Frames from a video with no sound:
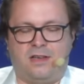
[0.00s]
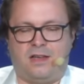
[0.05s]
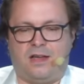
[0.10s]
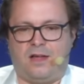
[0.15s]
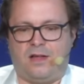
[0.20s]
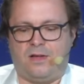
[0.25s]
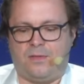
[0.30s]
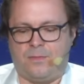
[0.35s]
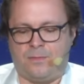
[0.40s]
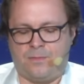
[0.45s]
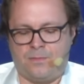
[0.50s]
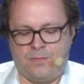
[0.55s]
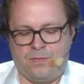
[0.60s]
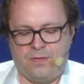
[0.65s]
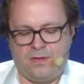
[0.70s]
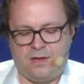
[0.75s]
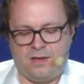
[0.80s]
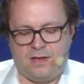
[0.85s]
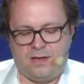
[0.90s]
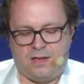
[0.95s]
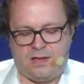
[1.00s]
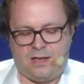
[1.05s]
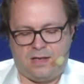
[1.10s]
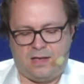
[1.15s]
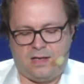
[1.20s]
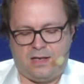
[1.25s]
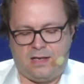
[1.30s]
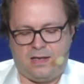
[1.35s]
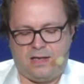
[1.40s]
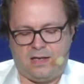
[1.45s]

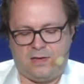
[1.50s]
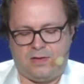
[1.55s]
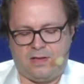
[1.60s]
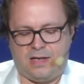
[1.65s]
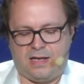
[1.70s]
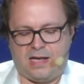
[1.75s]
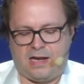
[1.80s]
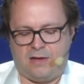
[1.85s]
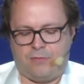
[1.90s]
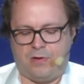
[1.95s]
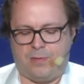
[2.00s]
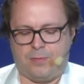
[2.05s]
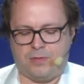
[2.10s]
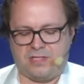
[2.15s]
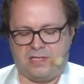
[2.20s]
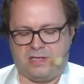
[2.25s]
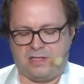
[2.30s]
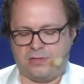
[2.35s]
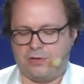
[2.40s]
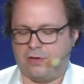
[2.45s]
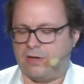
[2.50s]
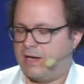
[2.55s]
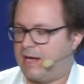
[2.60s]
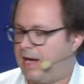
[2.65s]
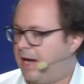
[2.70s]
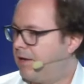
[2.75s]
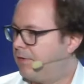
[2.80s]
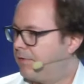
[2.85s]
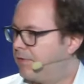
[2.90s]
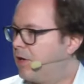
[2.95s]
and they kind of represent a certain
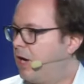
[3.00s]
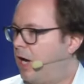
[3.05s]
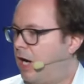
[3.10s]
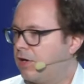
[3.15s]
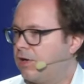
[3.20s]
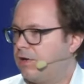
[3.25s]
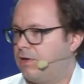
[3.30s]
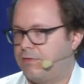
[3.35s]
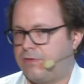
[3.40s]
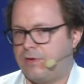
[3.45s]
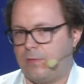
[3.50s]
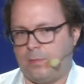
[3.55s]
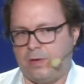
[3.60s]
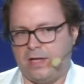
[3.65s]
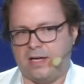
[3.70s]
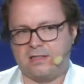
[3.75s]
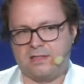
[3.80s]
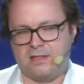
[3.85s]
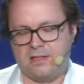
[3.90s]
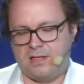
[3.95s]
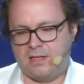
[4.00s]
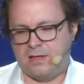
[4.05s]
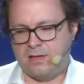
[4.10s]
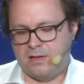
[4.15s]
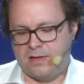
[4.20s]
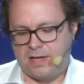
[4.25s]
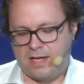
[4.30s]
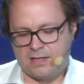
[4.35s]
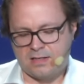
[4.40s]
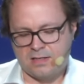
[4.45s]
kind of cognitive complexity
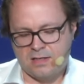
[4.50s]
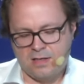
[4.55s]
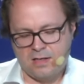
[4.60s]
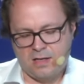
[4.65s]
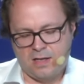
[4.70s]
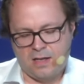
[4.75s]
that,